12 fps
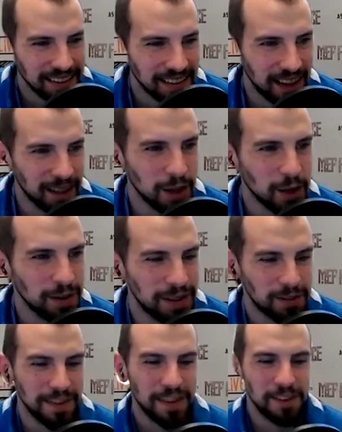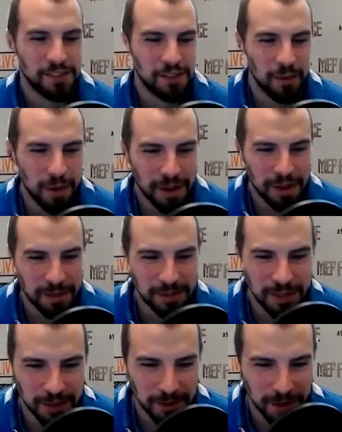Hello, innovators. Welcome
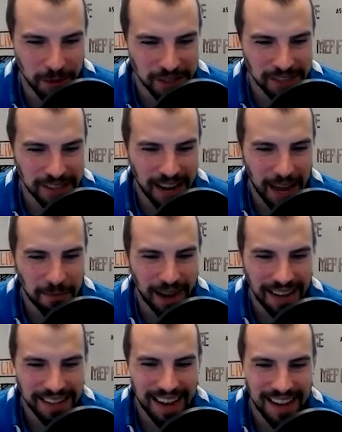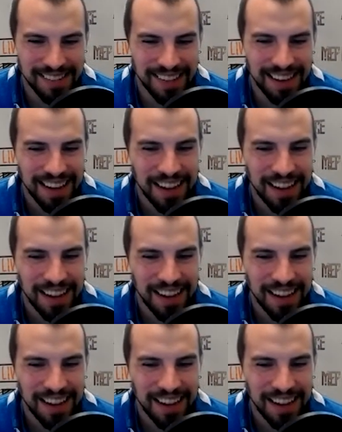to the Bridging the Gap podcast.